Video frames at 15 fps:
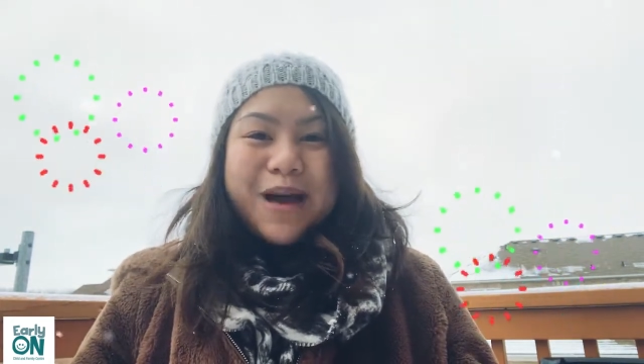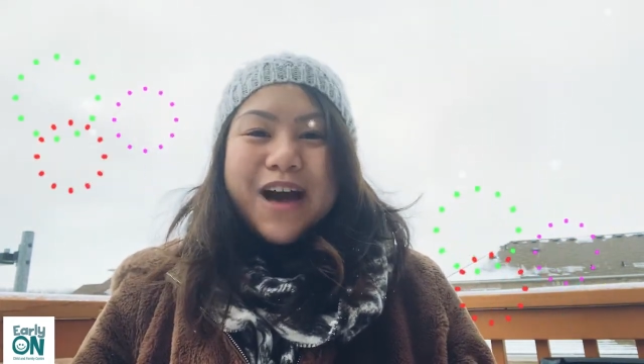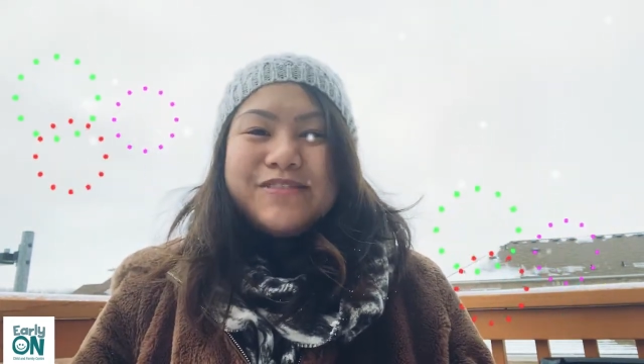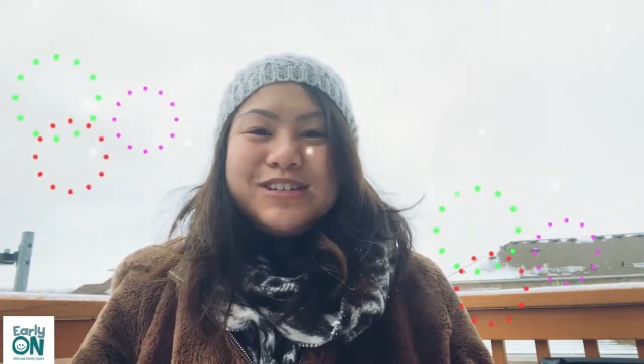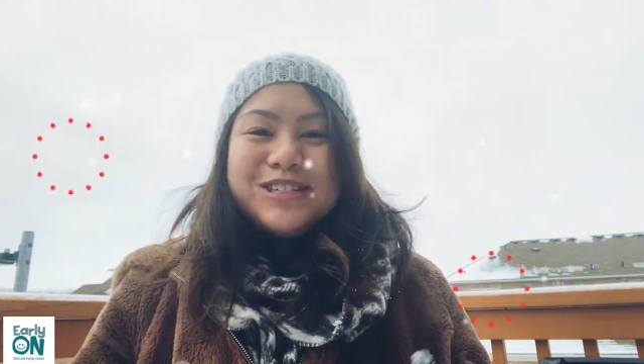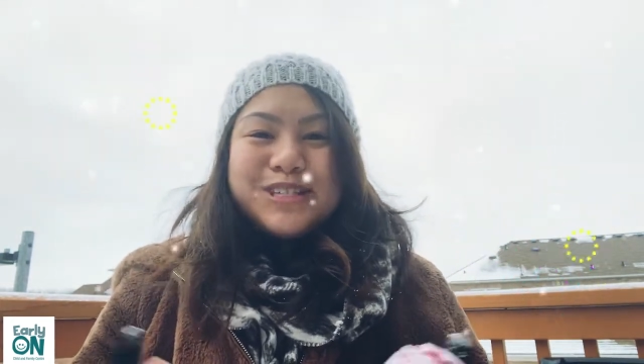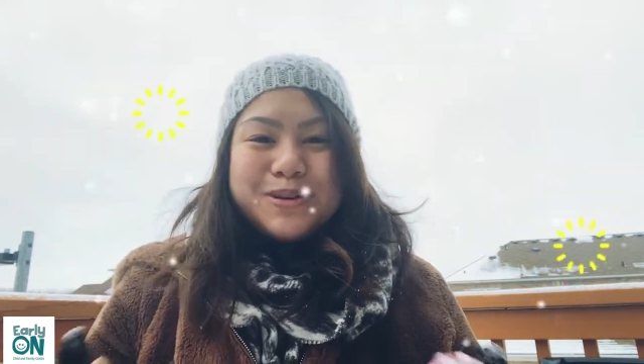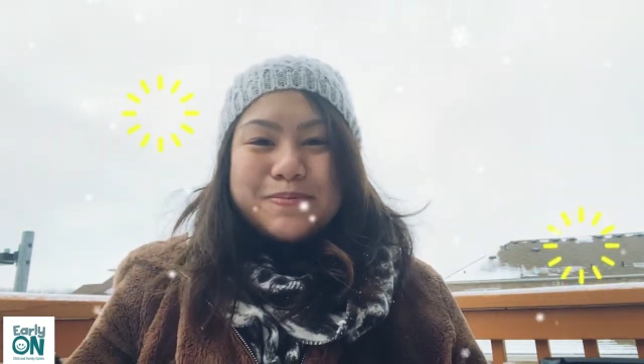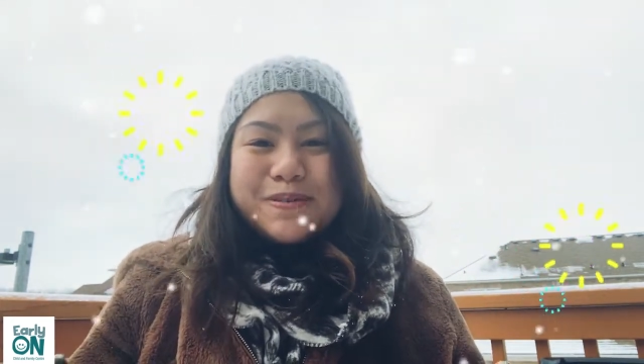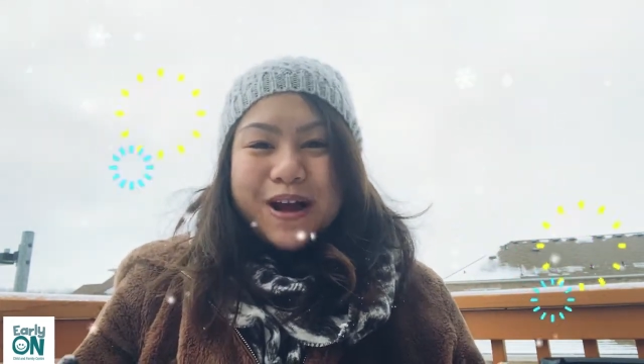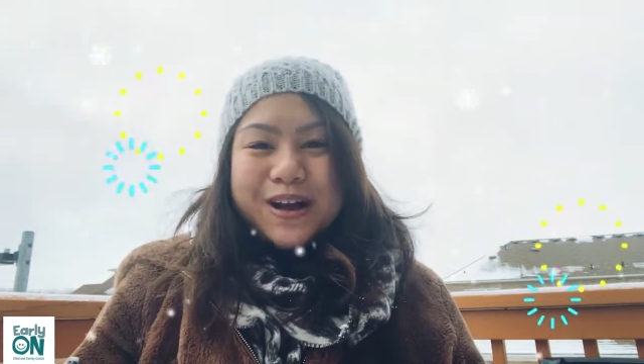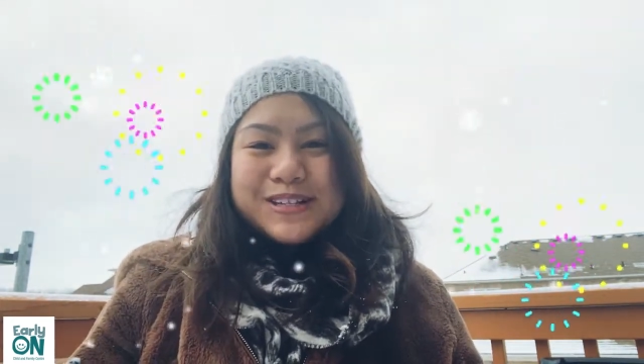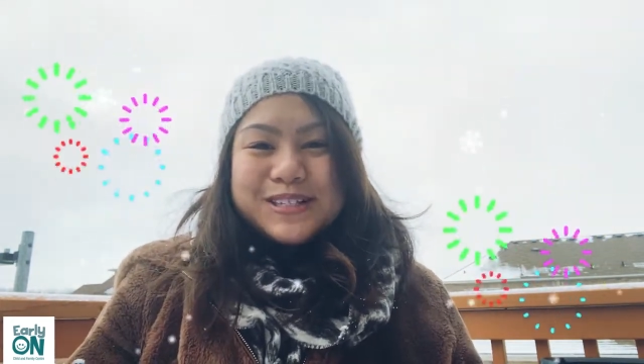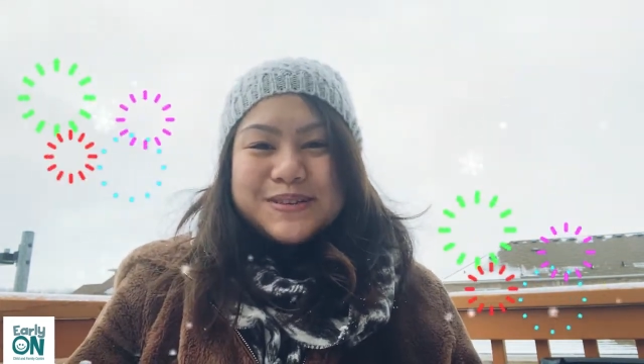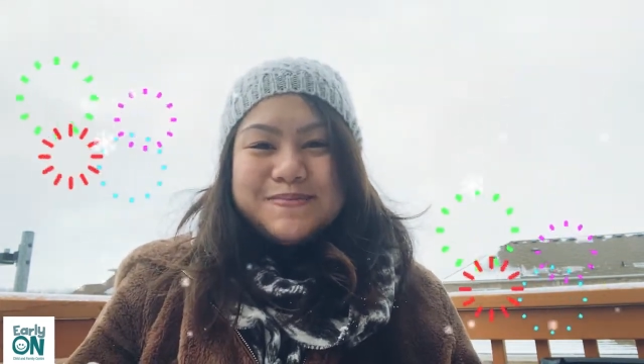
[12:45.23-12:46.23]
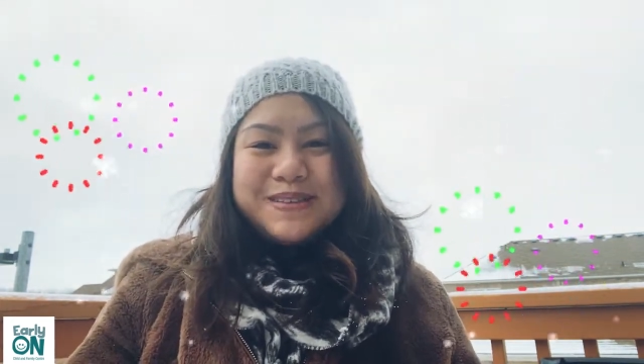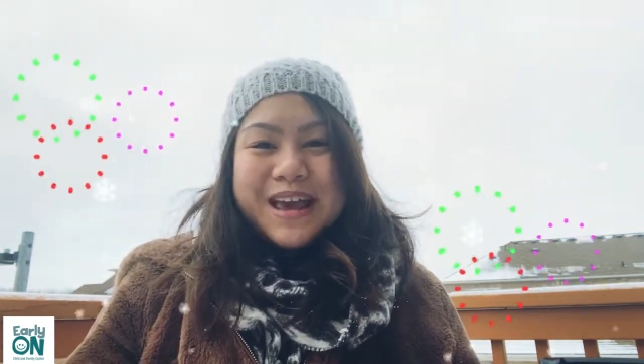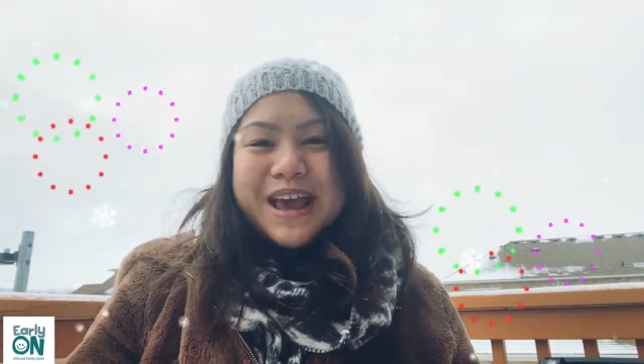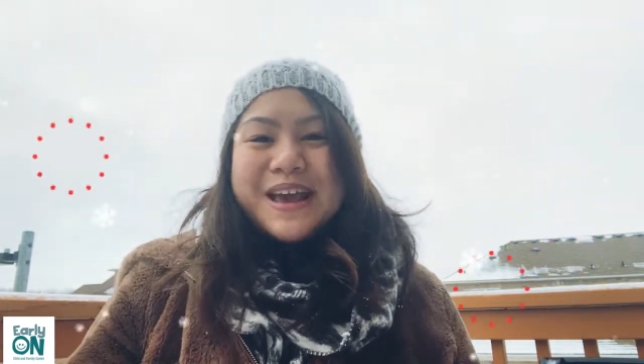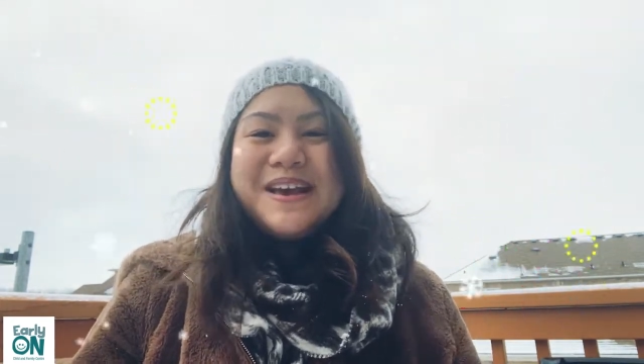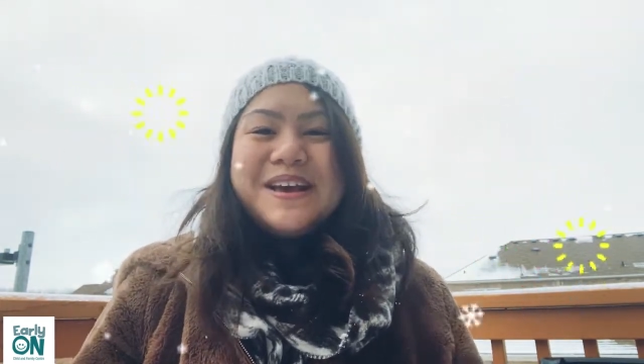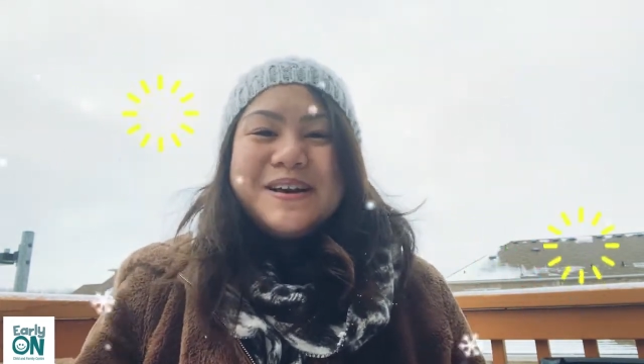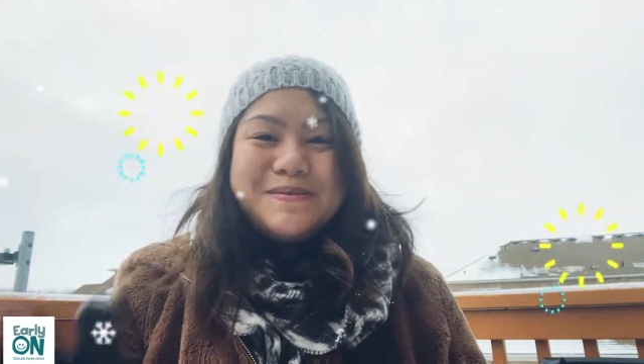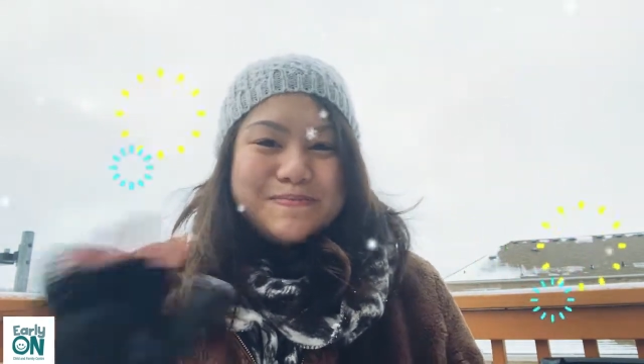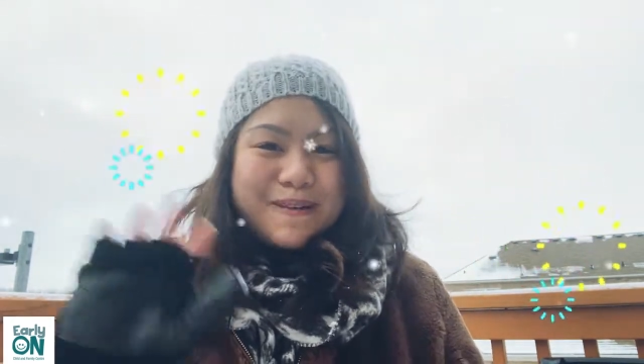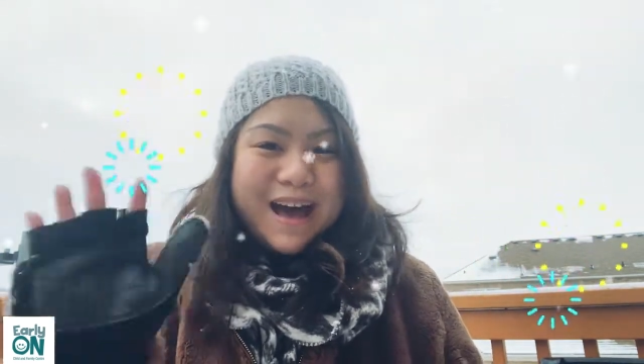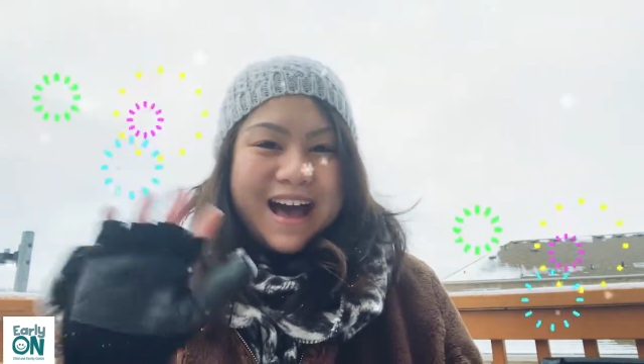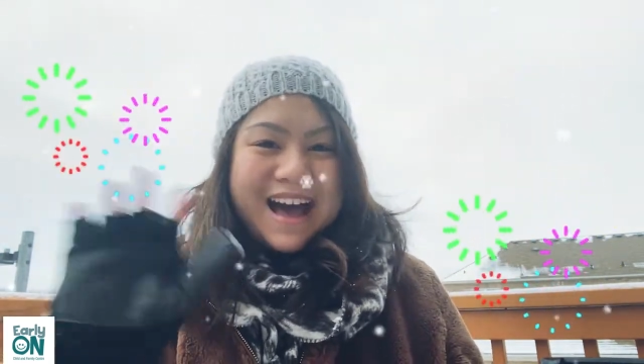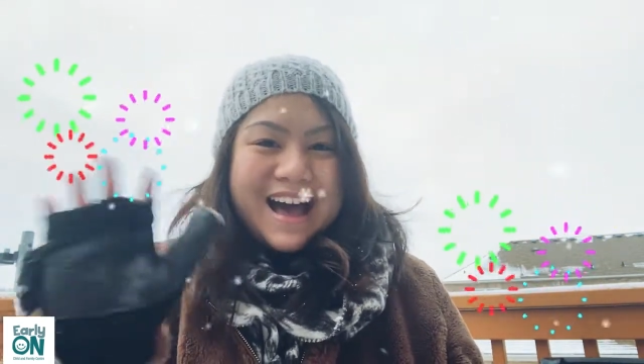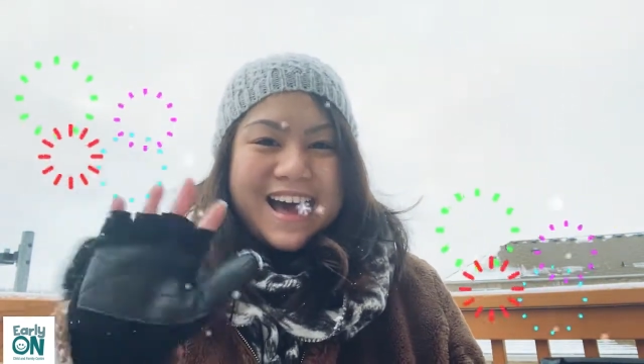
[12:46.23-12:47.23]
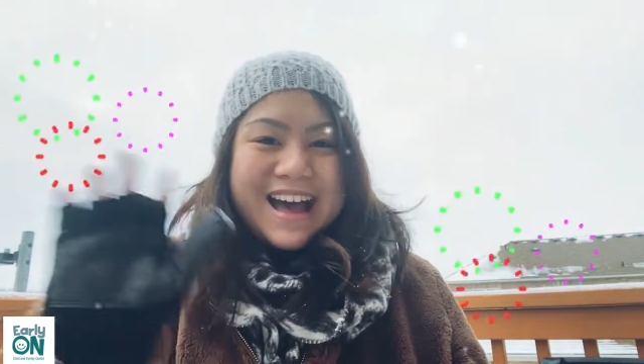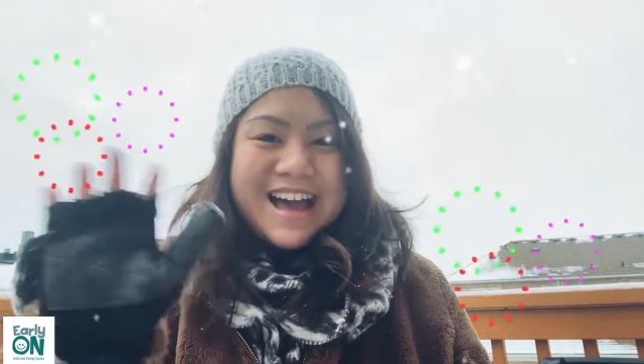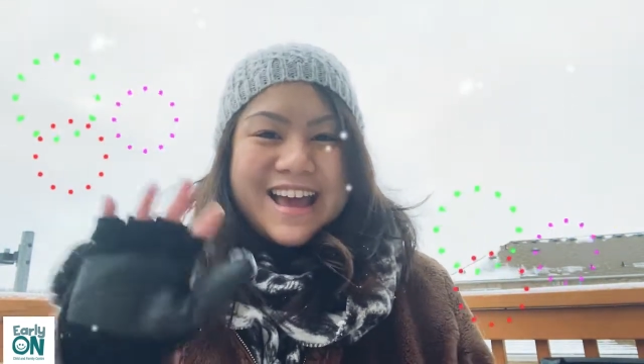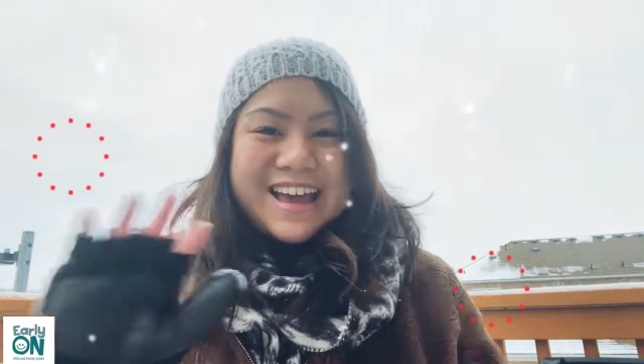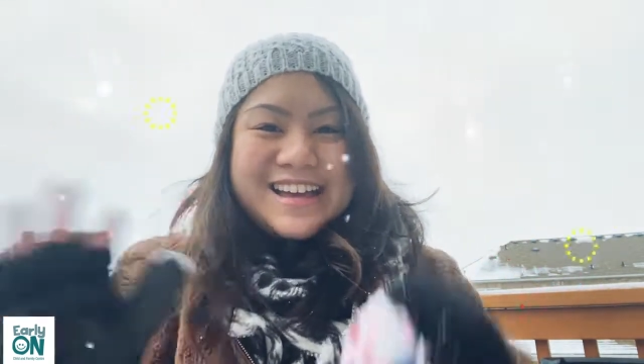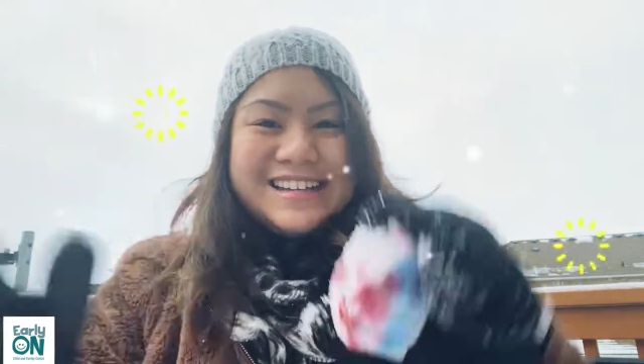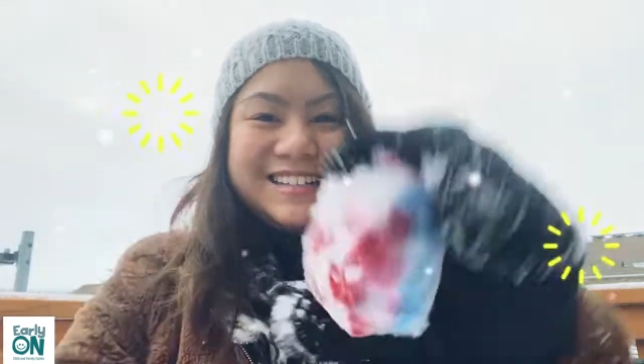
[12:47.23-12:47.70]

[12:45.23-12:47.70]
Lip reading: Have a super awesome day. Bye!